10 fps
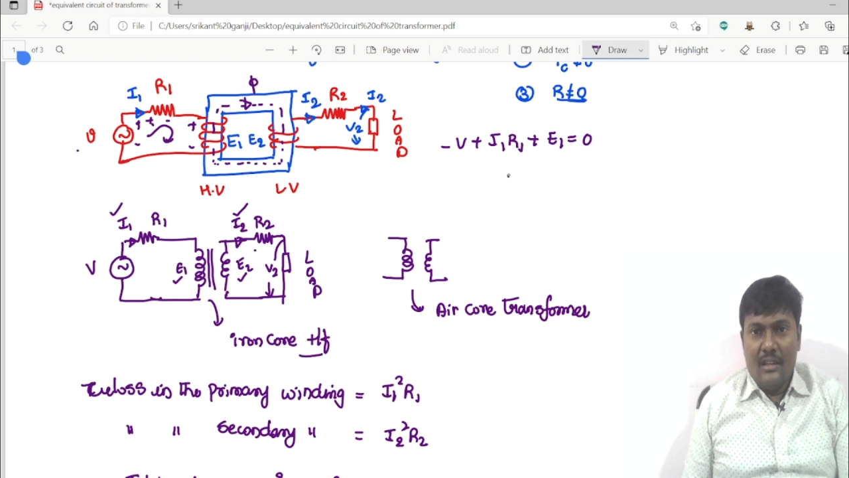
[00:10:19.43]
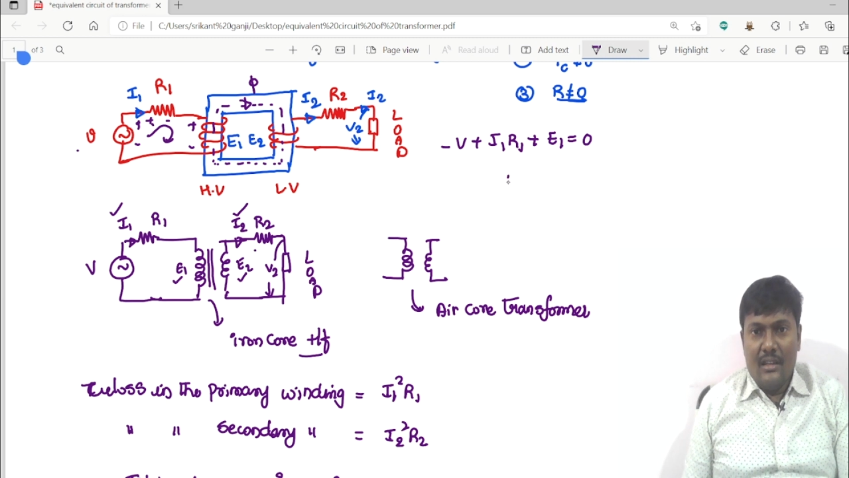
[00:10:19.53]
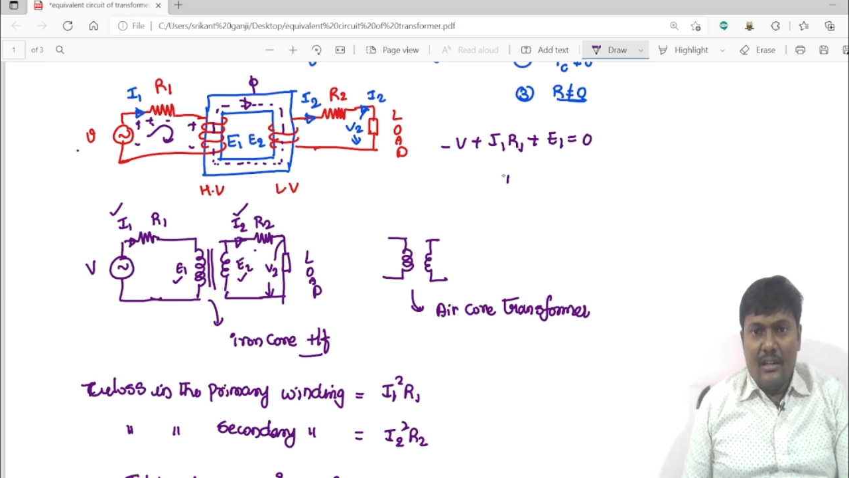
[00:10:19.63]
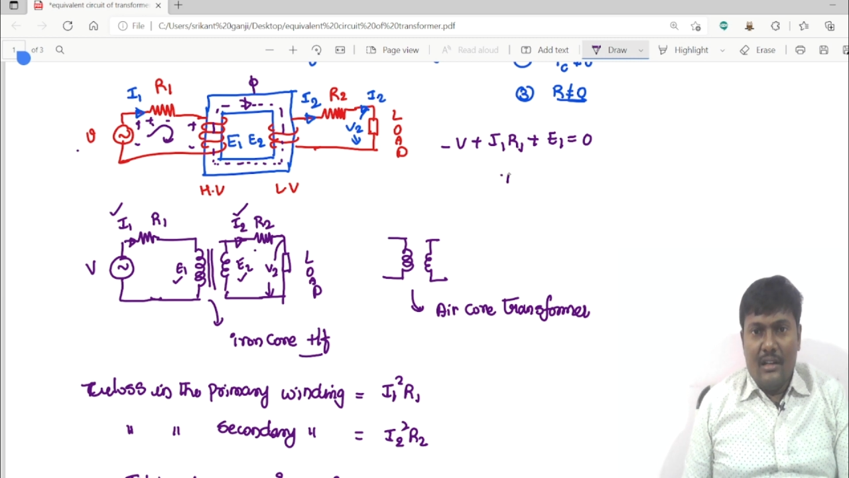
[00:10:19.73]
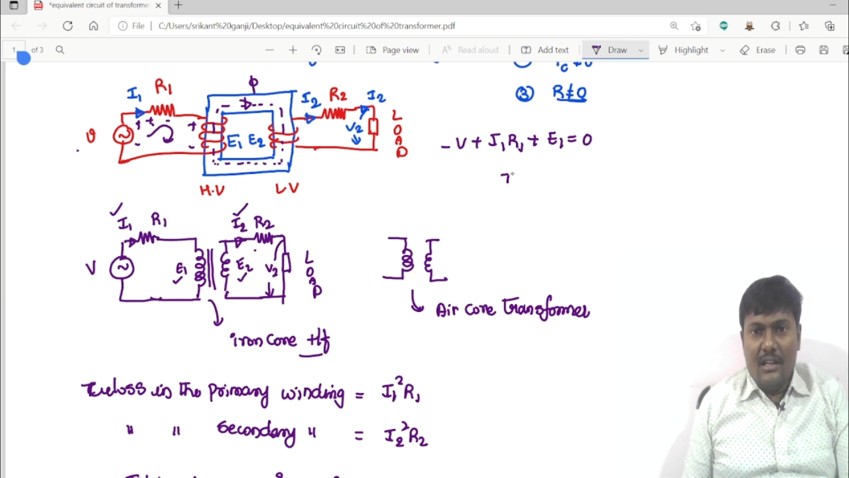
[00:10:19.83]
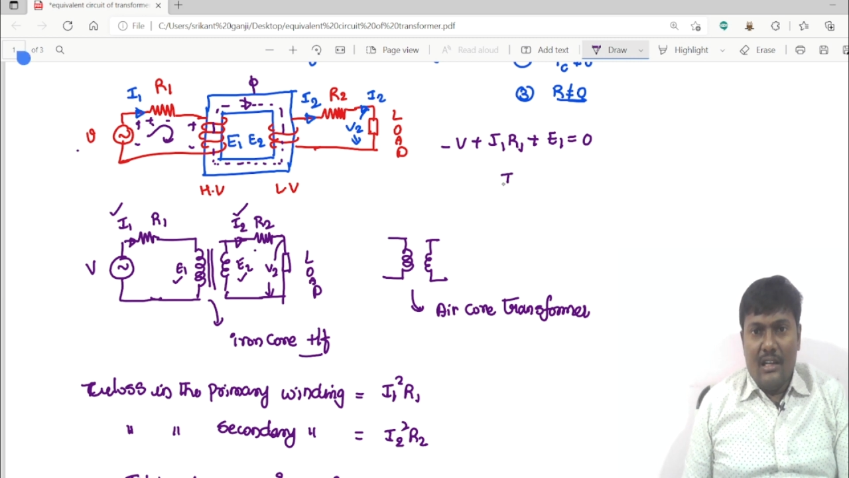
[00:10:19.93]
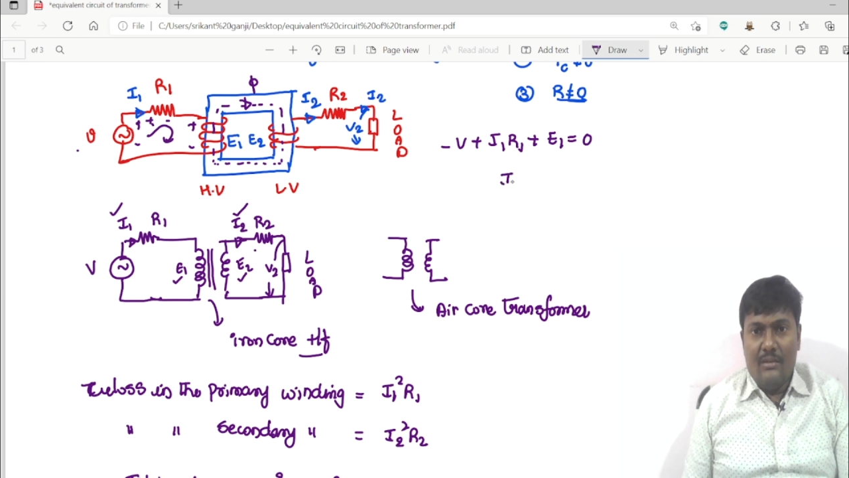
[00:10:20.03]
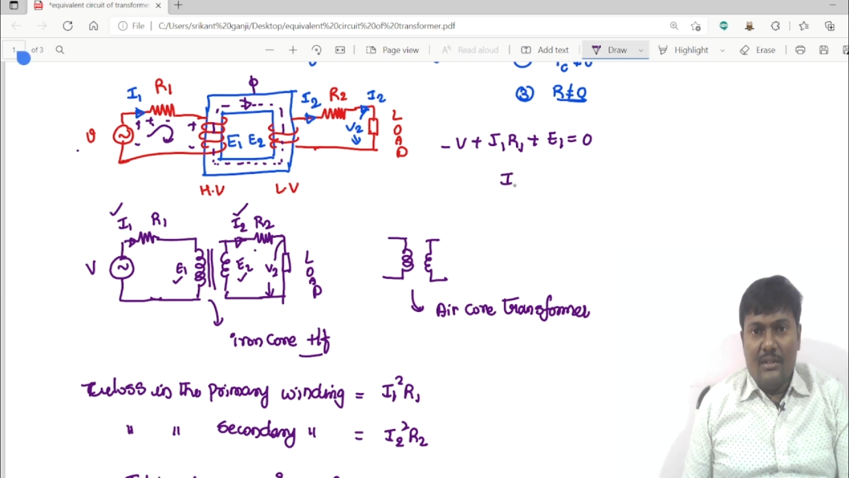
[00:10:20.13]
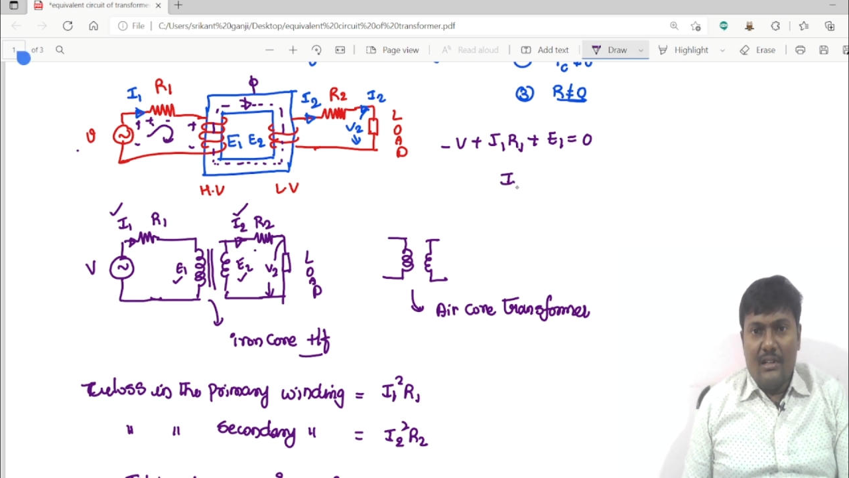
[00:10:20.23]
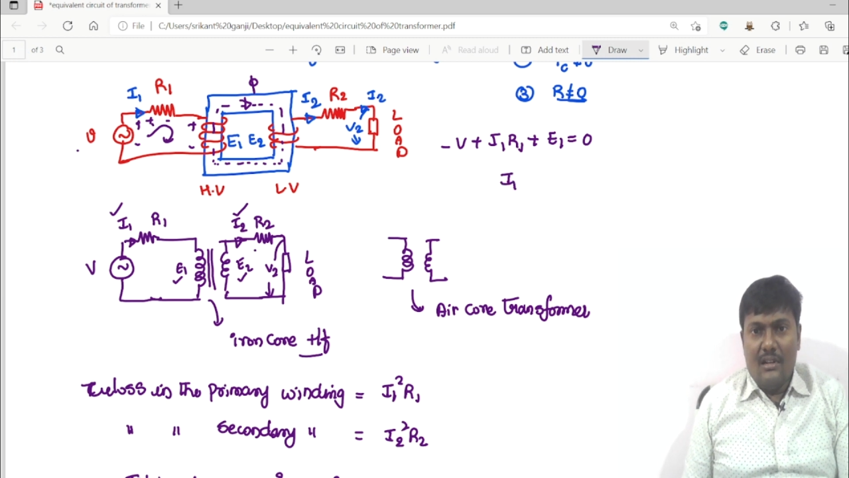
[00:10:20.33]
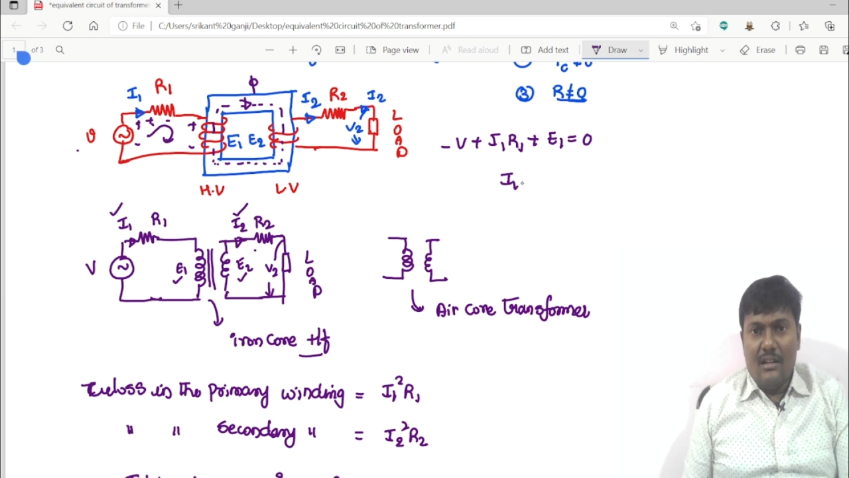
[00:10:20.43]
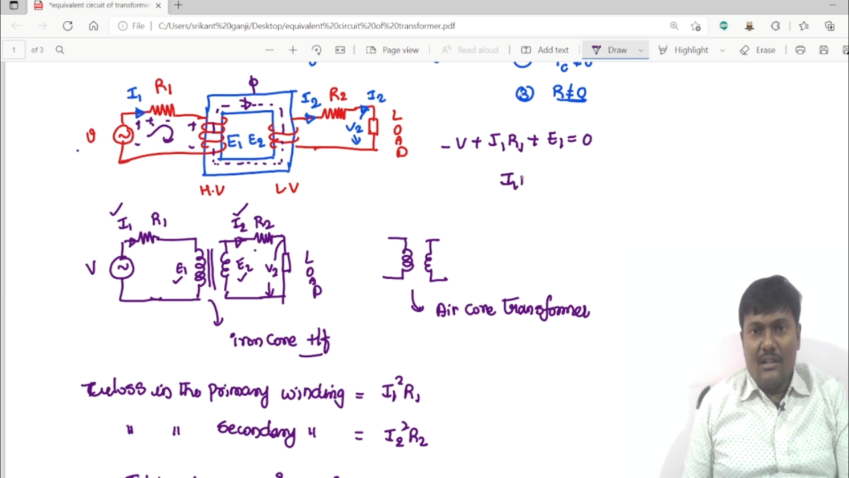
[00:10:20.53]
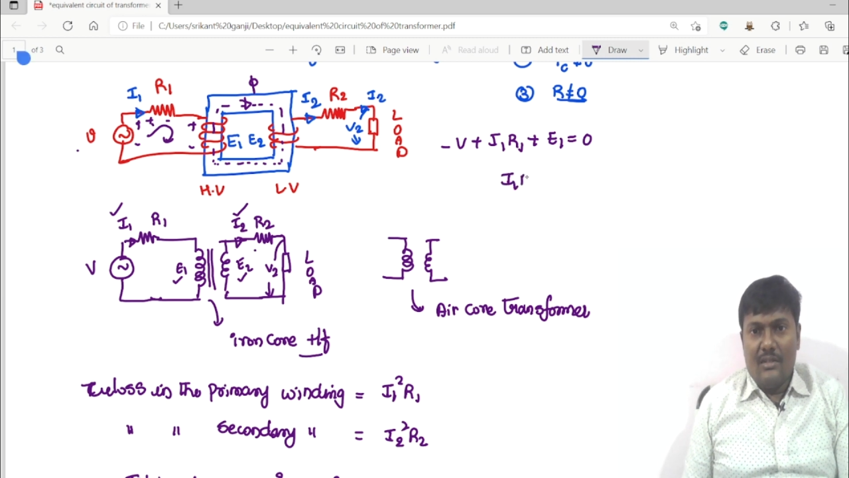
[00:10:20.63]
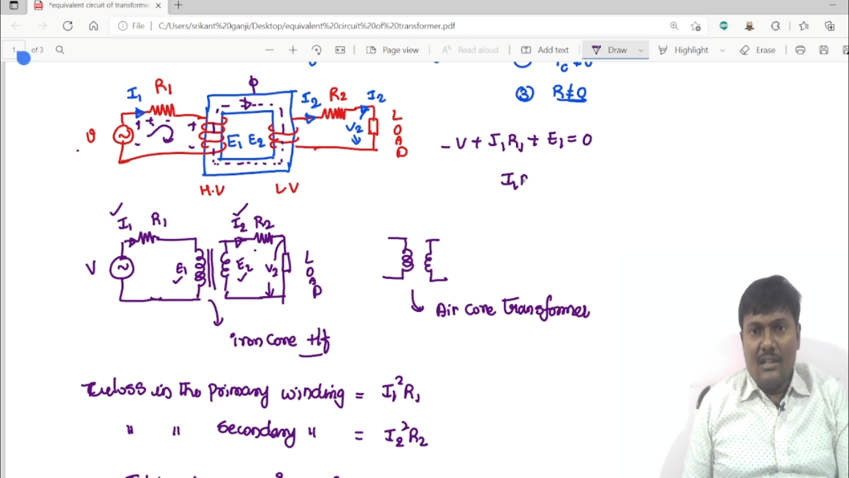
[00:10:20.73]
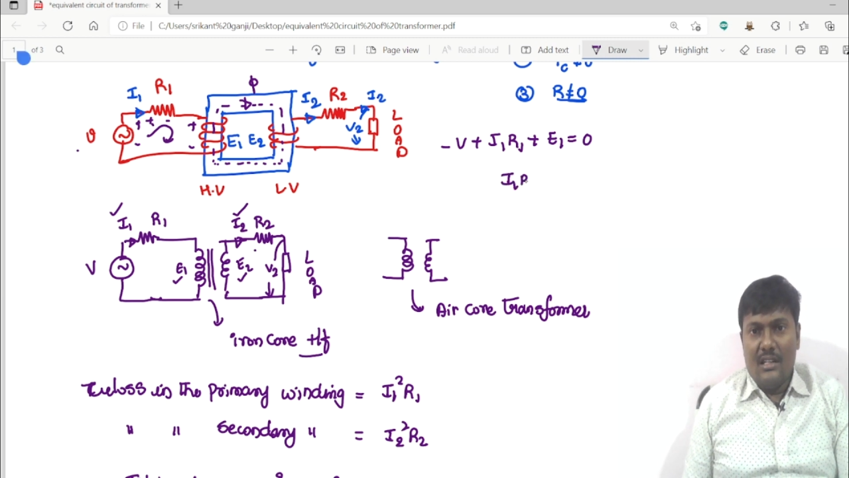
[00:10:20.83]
and I1R1